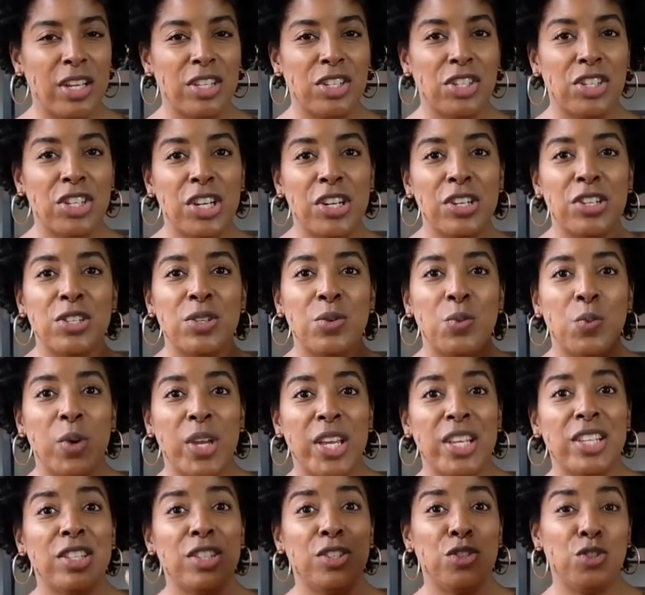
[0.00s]
share some
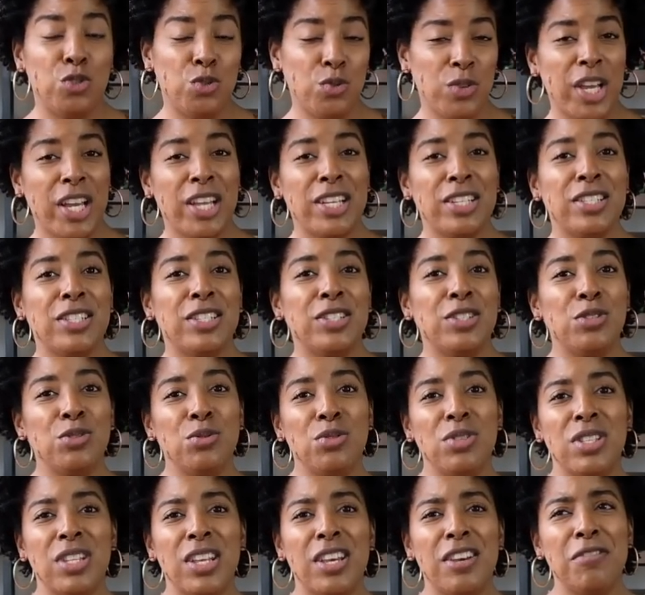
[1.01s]
ways that you guys could
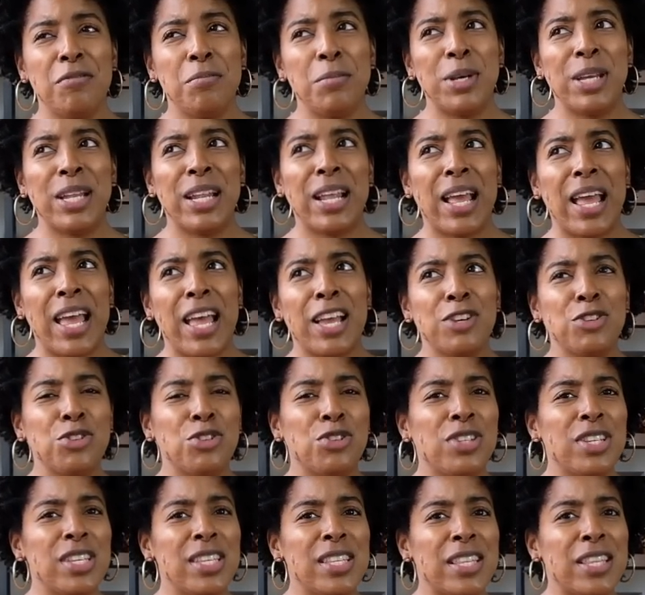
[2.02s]
do stuff, but
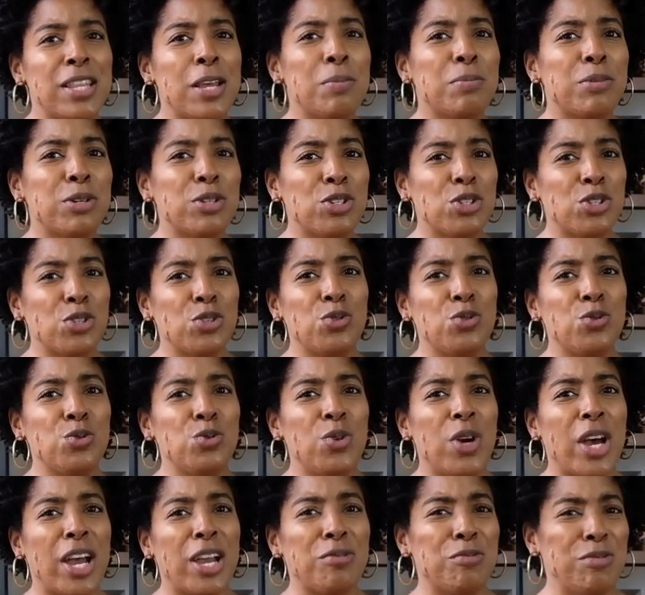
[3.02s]
actually number
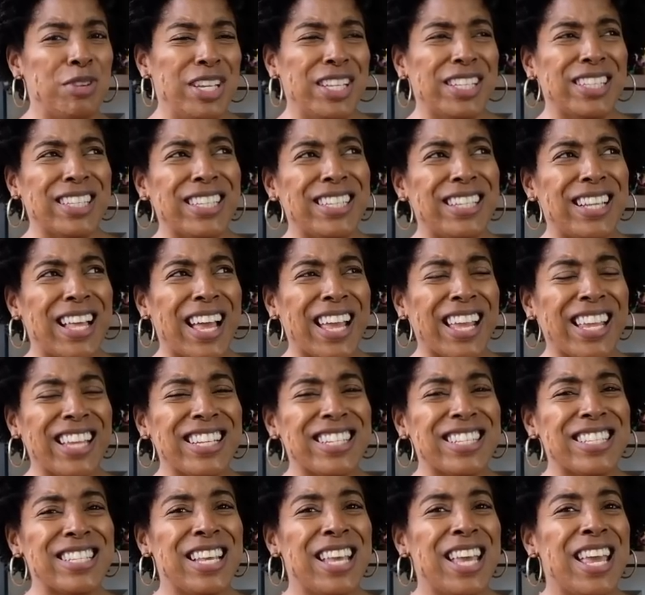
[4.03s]
2 I really
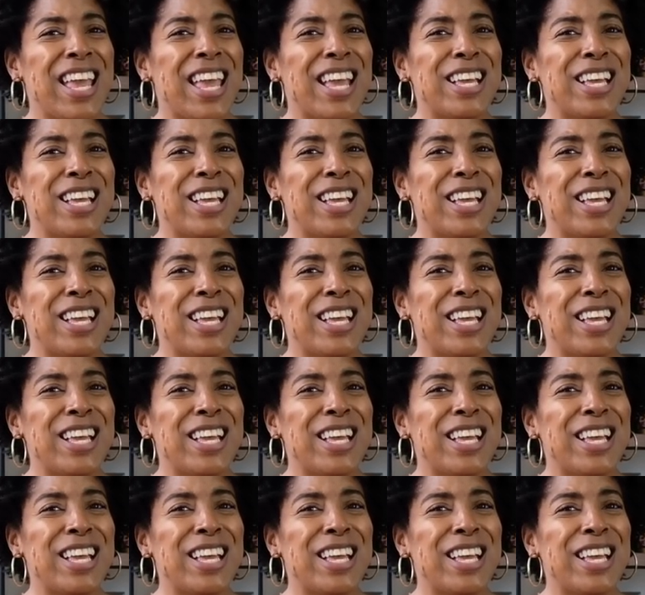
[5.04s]
liked,